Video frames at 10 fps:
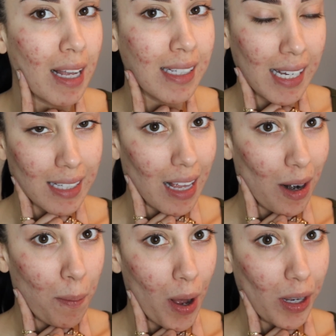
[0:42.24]
it takes a
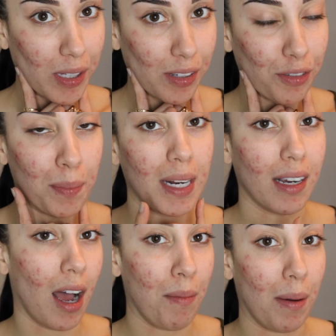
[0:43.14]
lot of balls for me
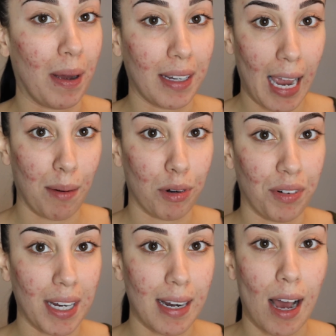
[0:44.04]
to come up on
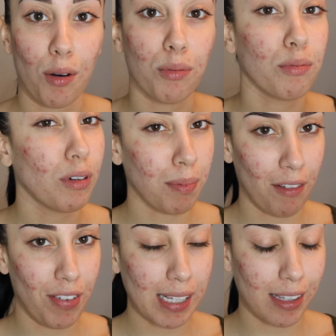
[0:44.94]
camera right now with
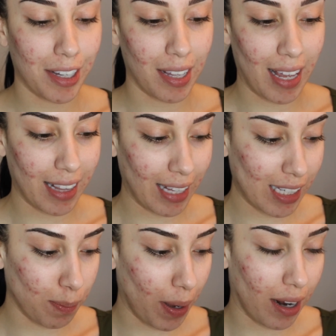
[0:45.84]
my face looking like
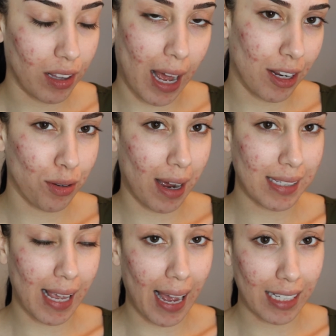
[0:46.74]
this. But a lot of you
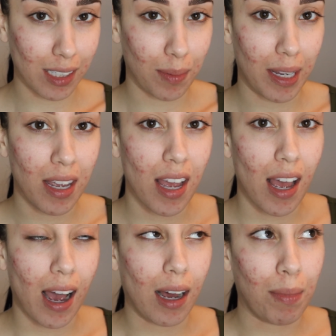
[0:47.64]
guys asked me
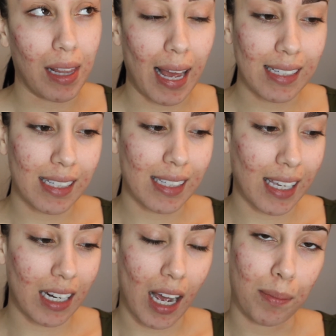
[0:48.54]
on my last
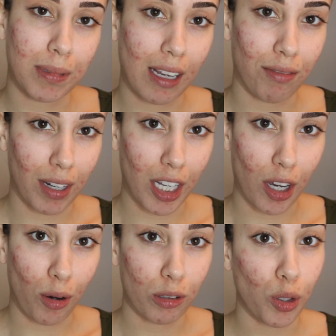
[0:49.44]
skin update
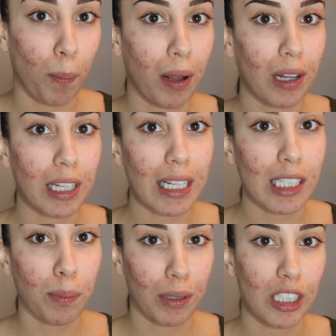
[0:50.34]
video to
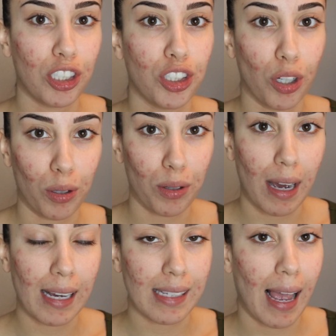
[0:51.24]
please show you
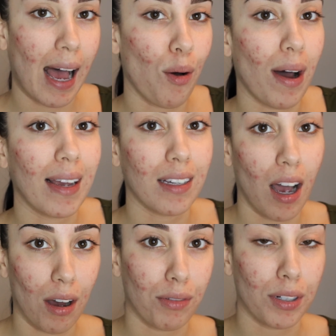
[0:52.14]
guys how I
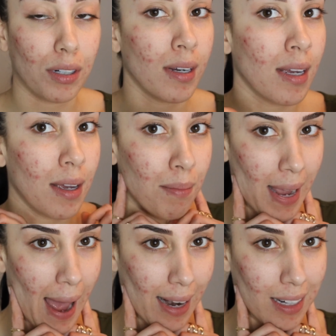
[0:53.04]
cover
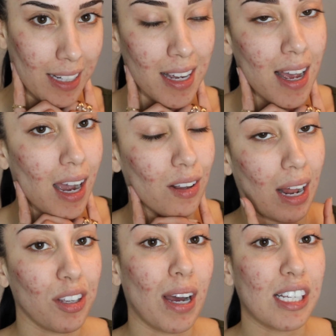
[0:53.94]
my acne. A
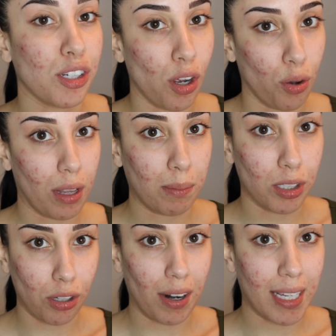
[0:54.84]
lot of you guys know that I'm
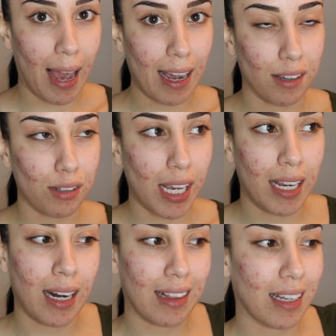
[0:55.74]
starting
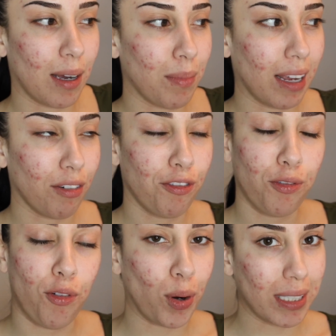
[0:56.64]
Accutane. I think I'm like
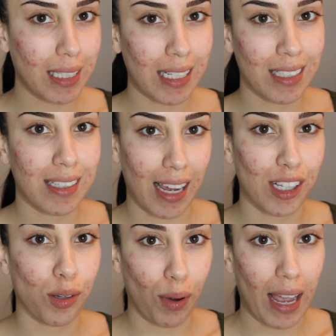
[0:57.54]
14
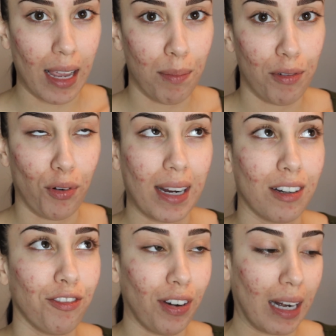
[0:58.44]
days away before I
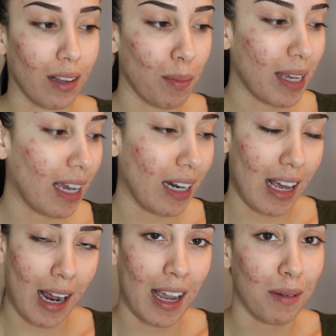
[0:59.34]
can finally begin,
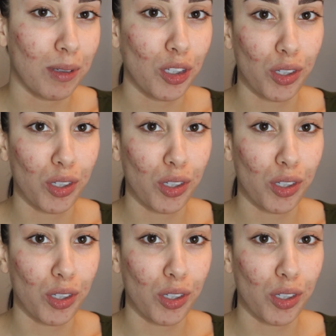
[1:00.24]
and I am